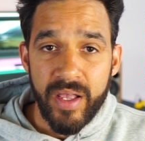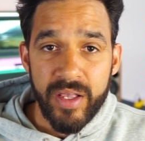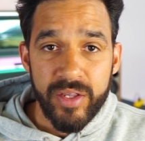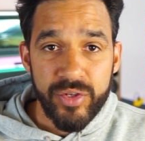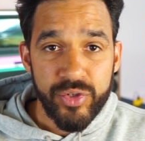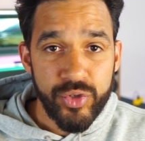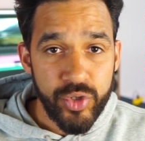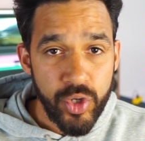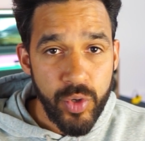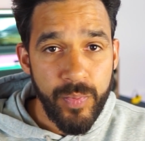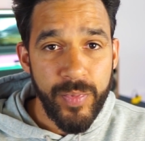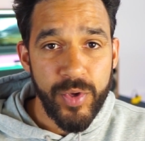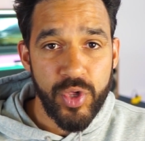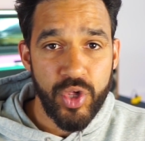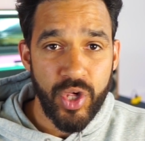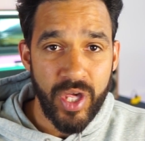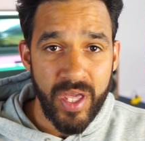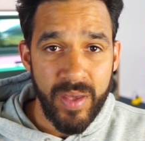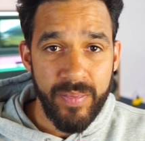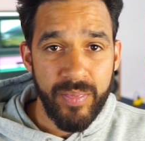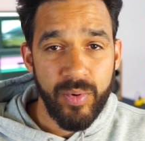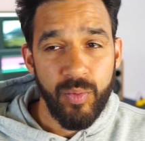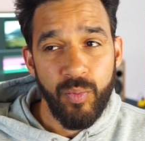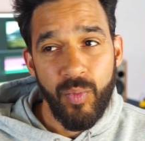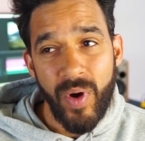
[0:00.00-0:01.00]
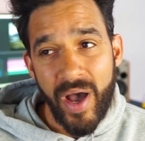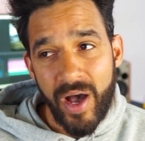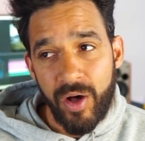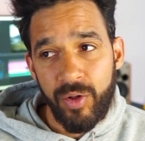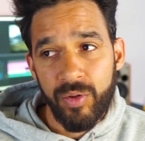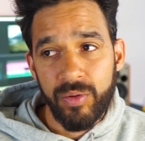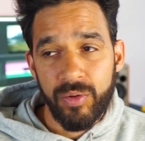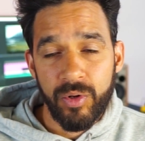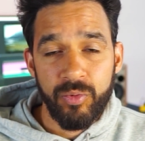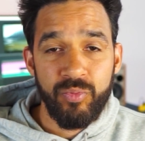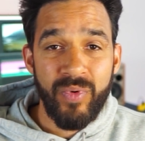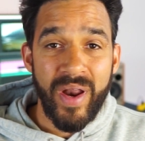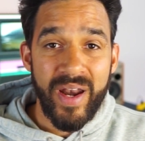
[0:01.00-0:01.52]
Super cheap,
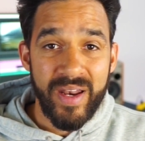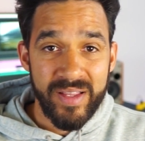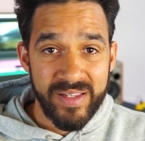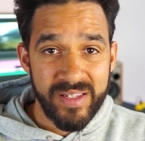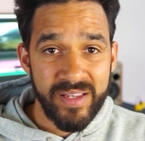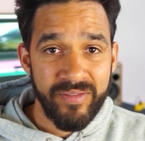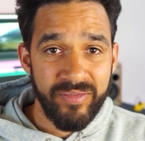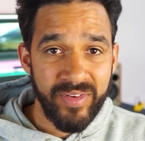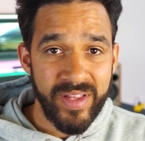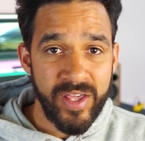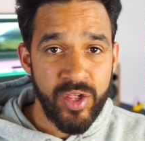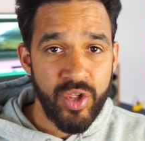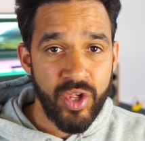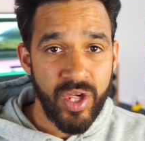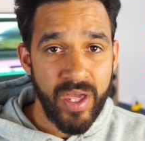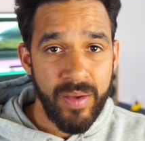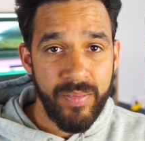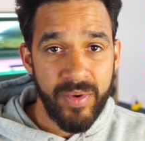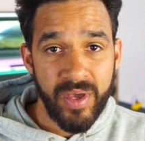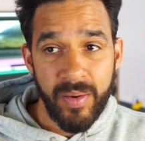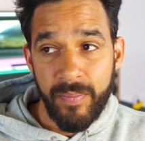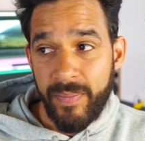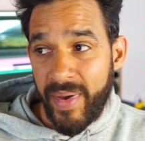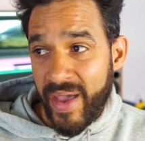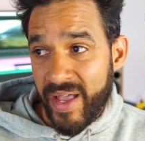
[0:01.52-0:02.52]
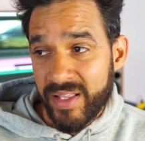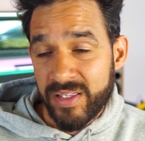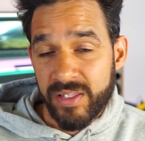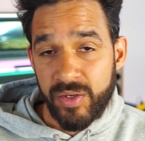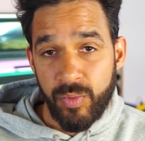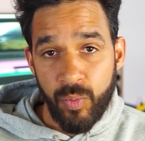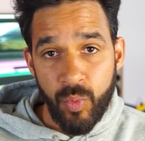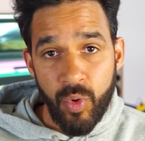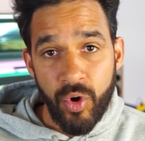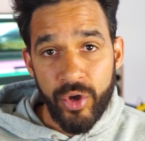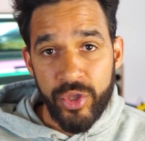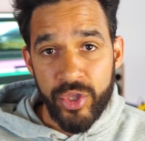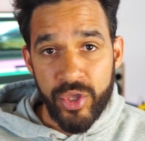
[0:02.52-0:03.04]
well, relatively cheap compared to
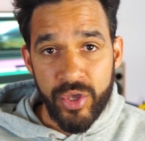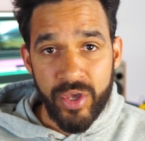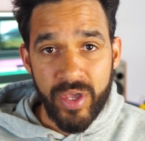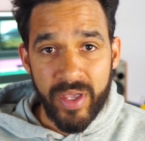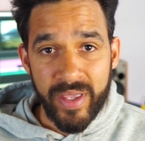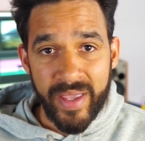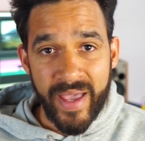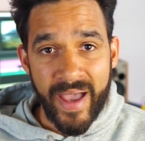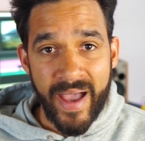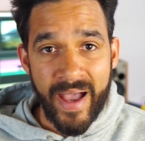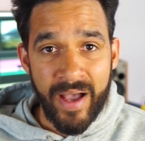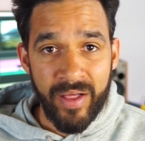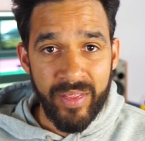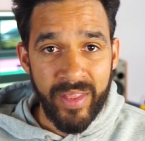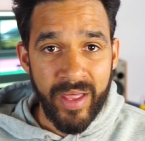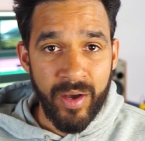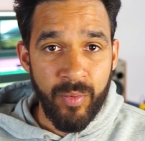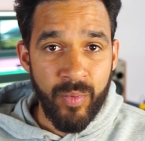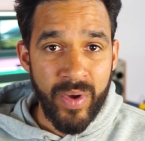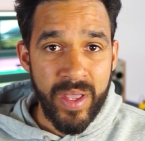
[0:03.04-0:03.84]
what you can get out there.